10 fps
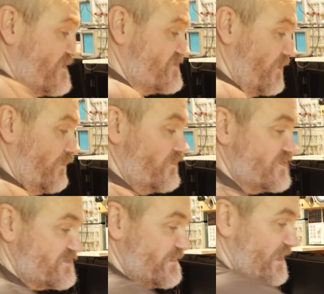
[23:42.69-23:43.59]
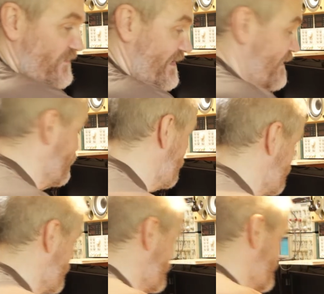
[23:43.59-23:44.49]
so your speaker out,
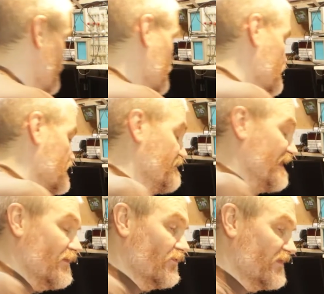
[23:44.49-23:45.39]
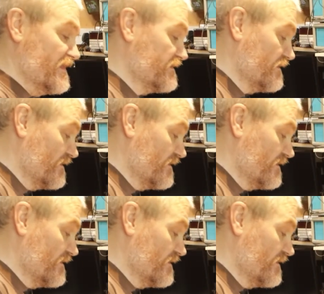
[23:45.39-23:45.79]
your power in.